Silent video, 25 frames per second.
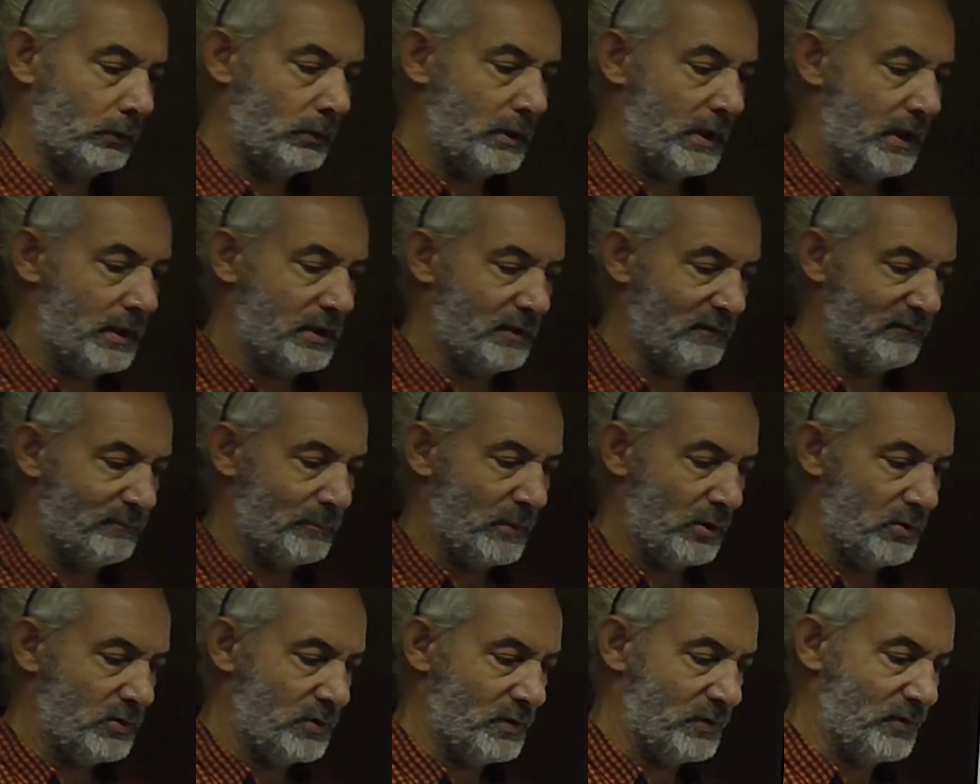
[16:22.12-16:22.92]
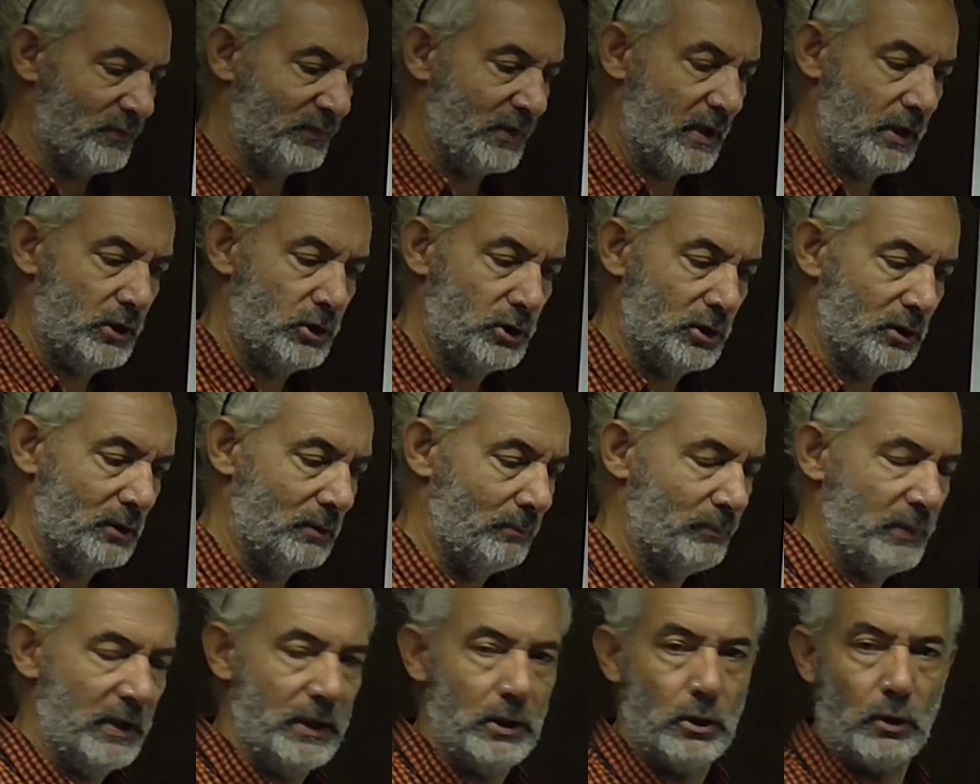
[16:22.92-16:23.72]
lack of motivation,
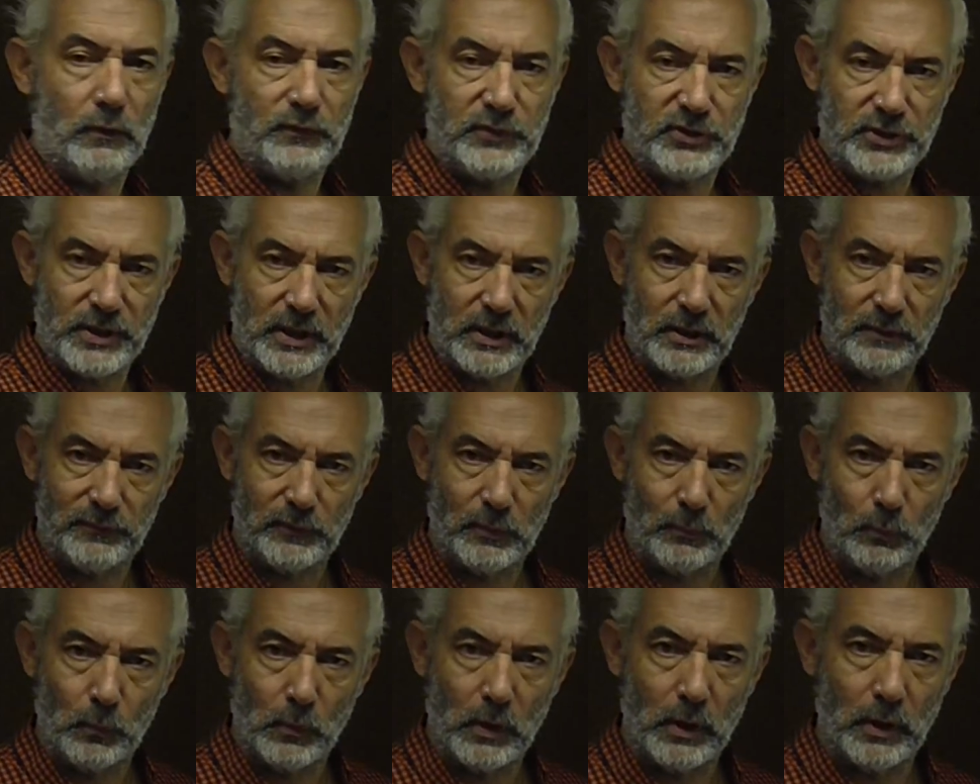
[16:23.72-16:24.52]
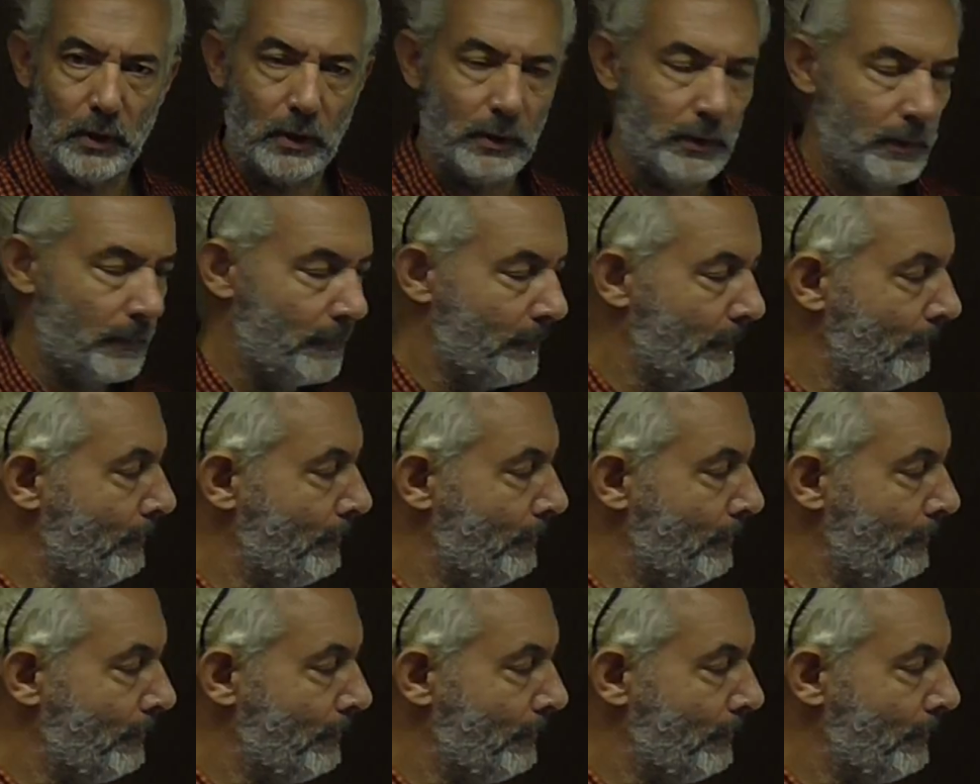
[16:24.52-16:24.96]
being off sick from work.